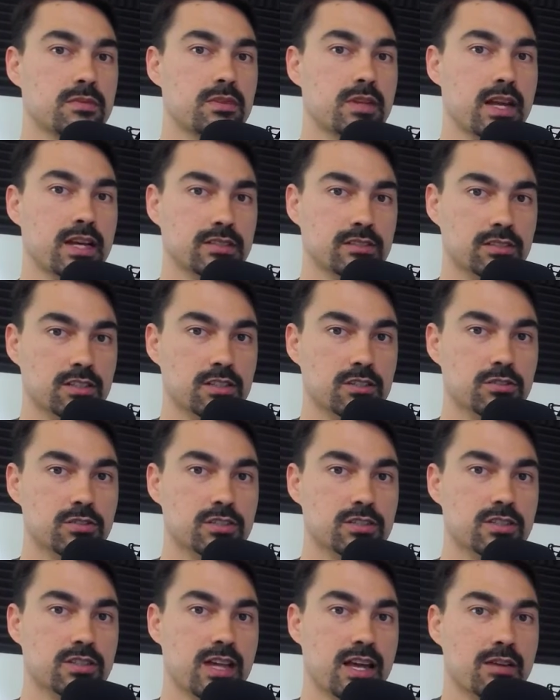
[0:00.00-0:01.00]

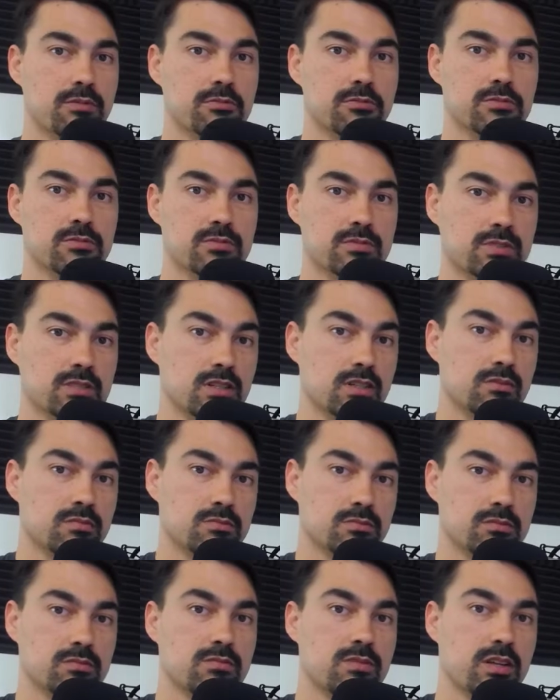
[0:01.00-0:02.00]
execution at you know
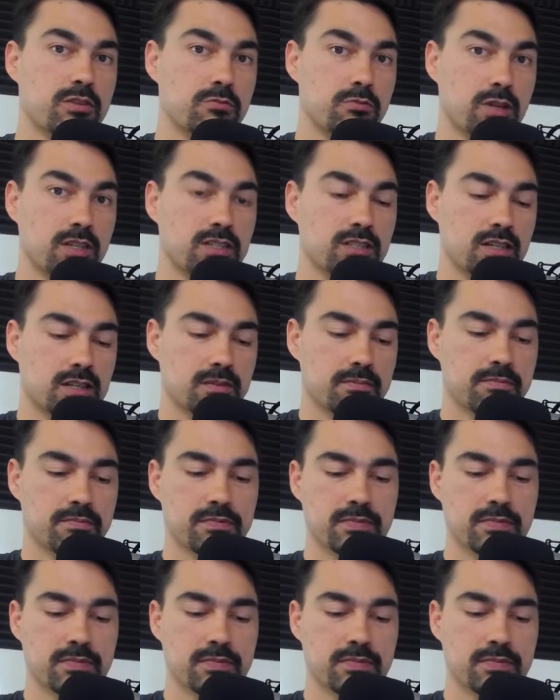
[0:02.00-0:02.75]
at runtime.